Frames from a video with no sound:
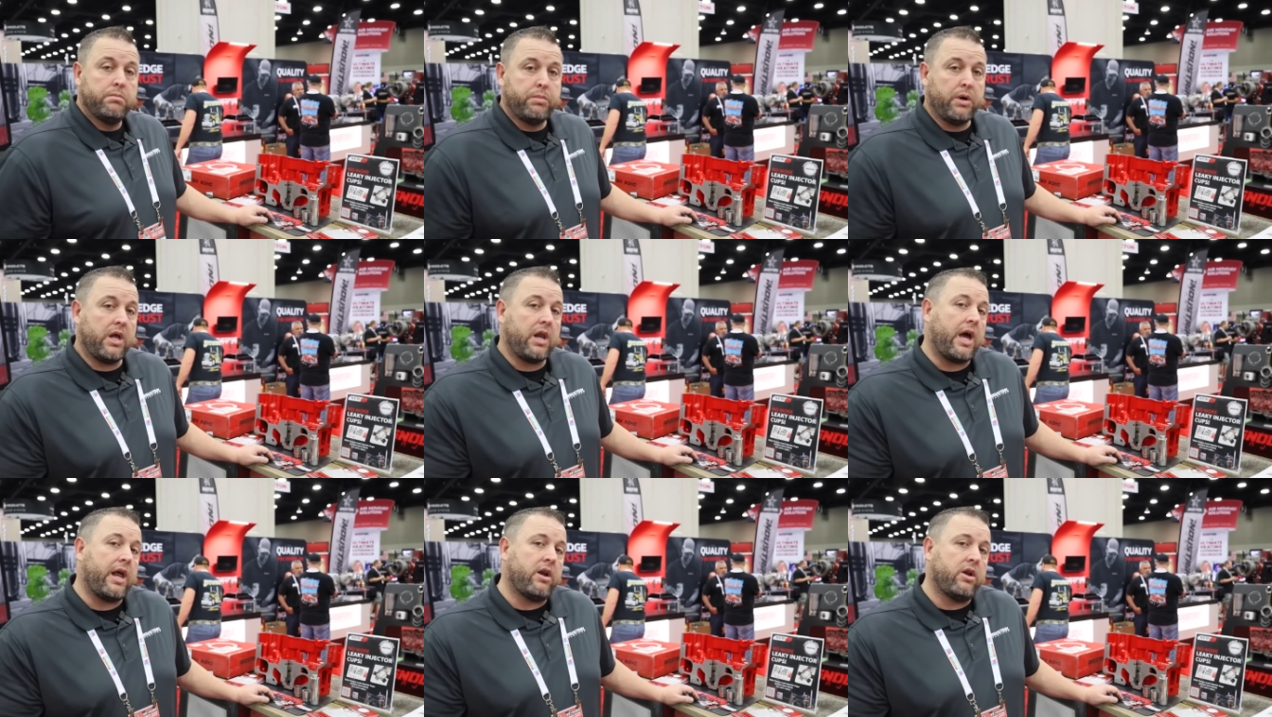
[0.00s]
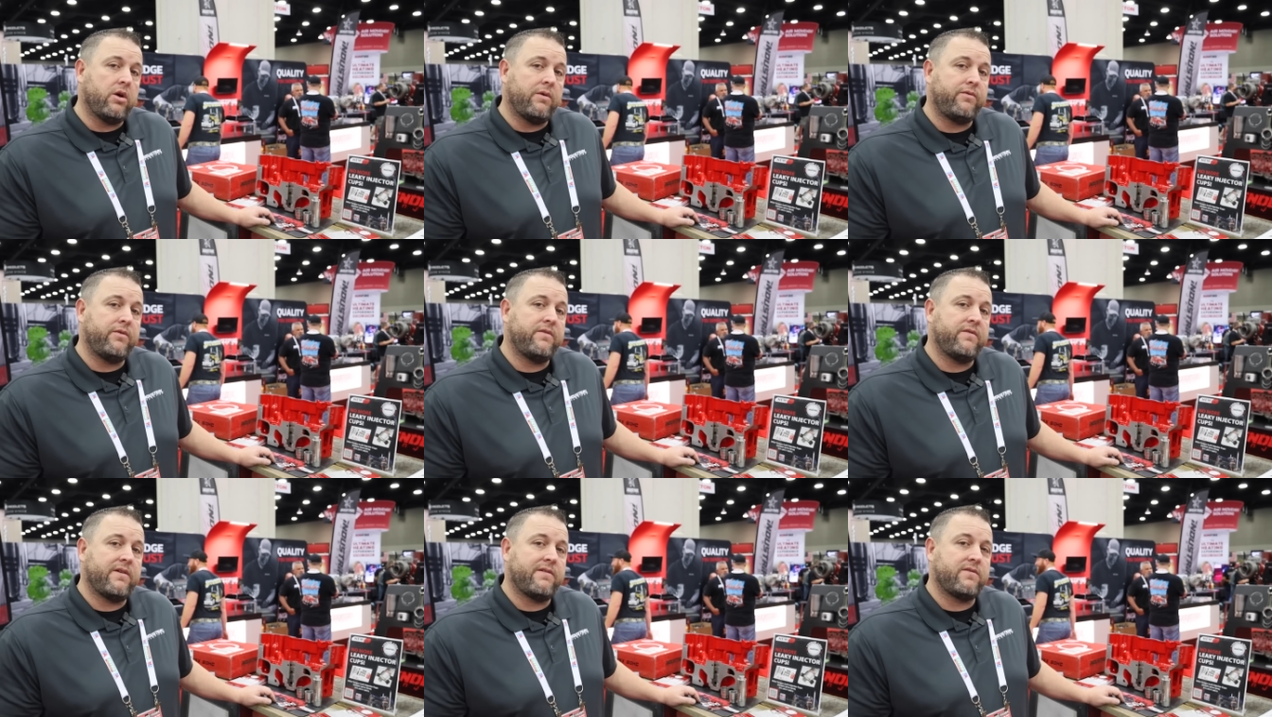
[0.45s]
but I don't know
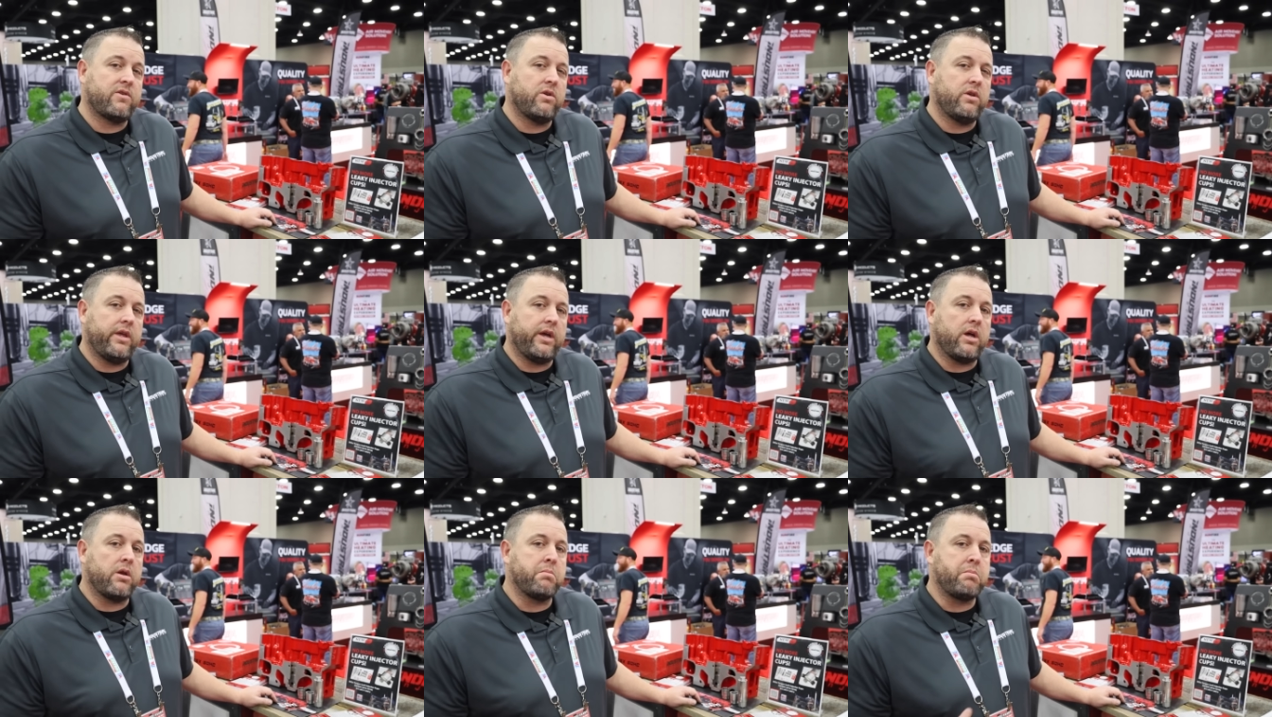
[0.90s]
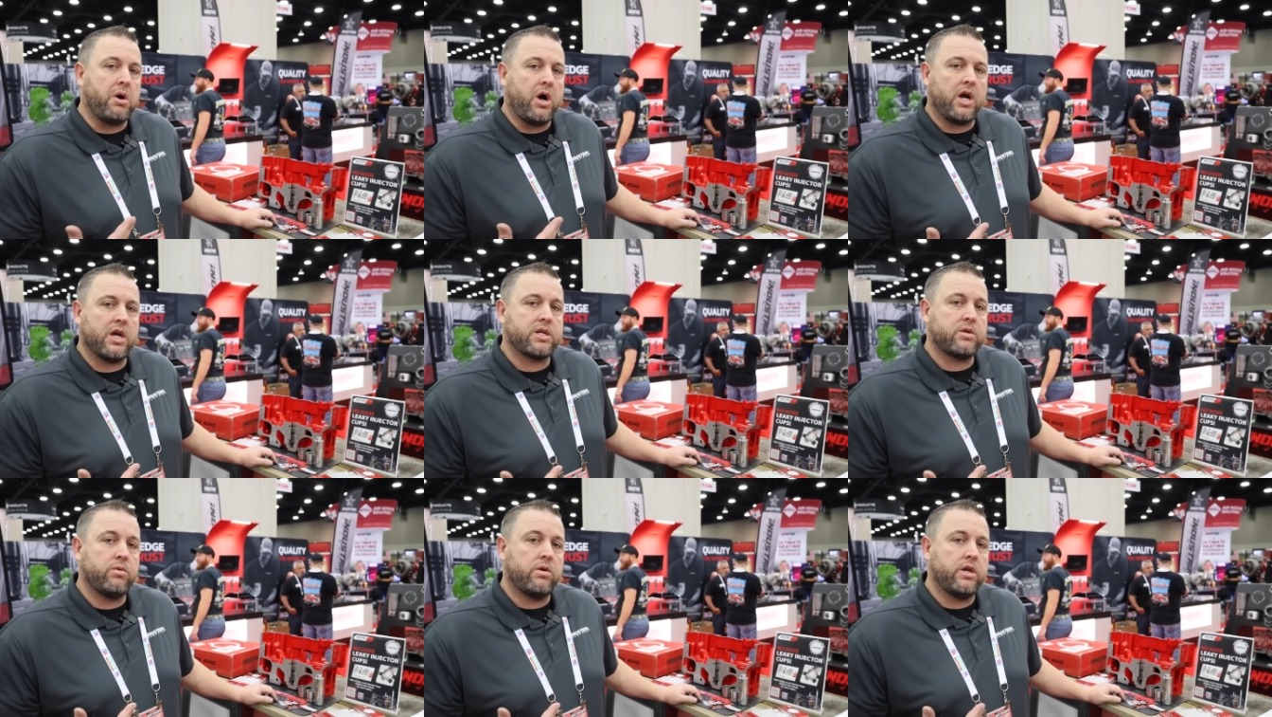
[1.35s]
if we've ever really
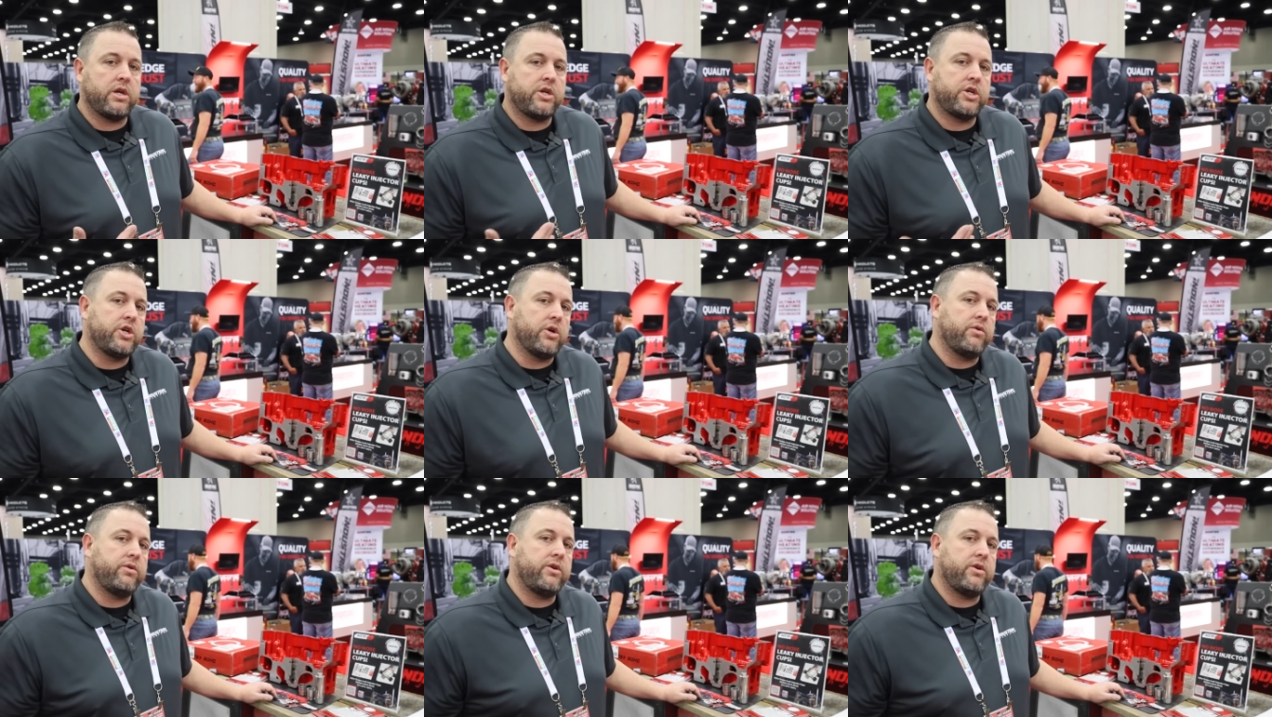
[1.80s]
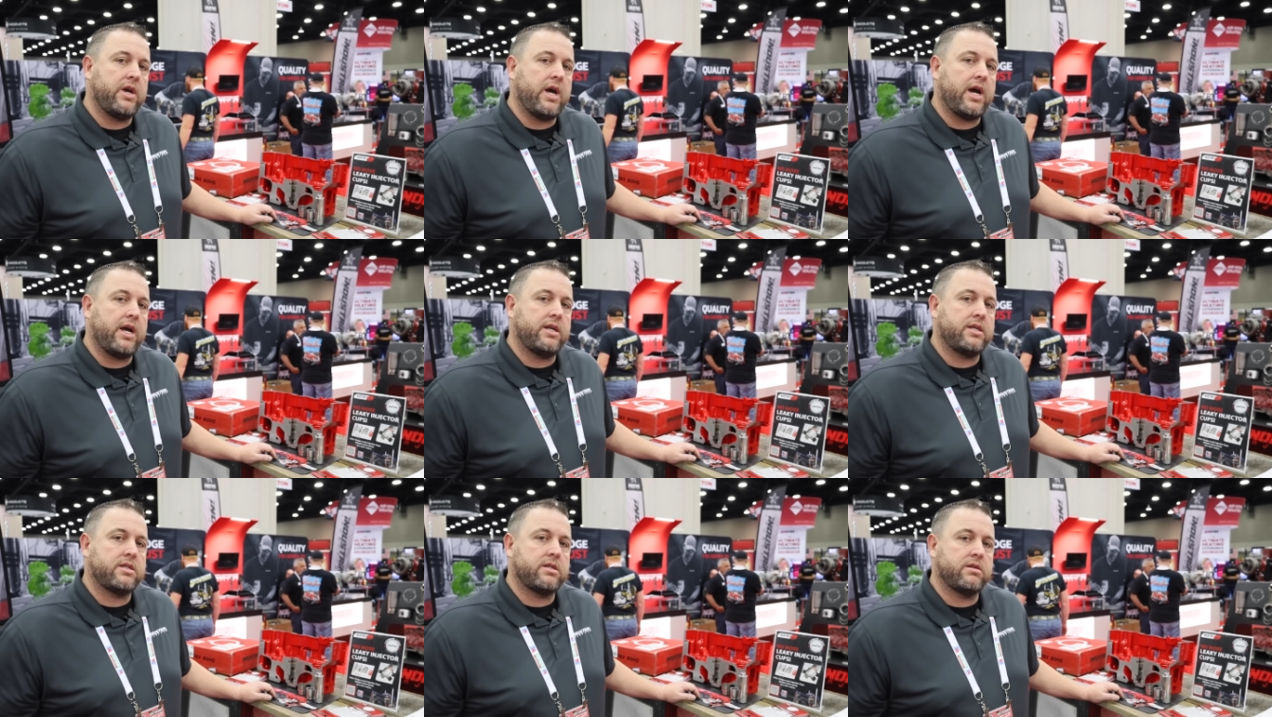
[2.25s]
unboxed one and shown you
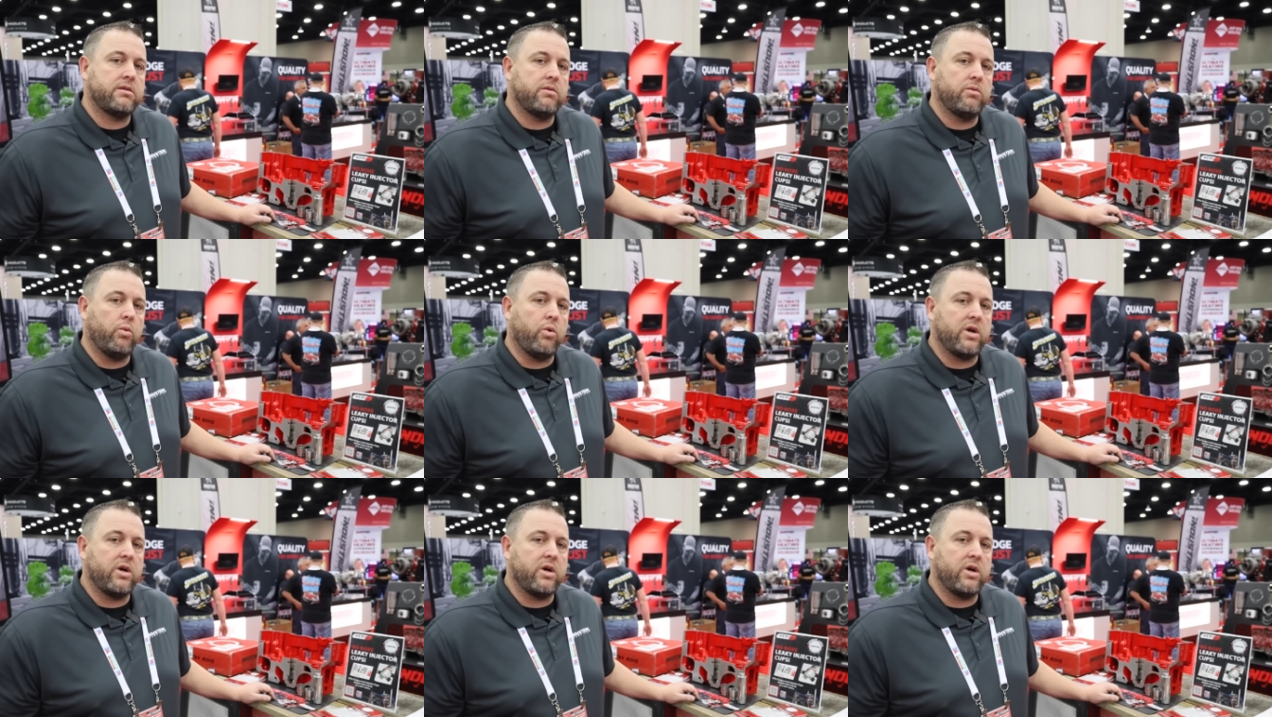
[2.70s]
guys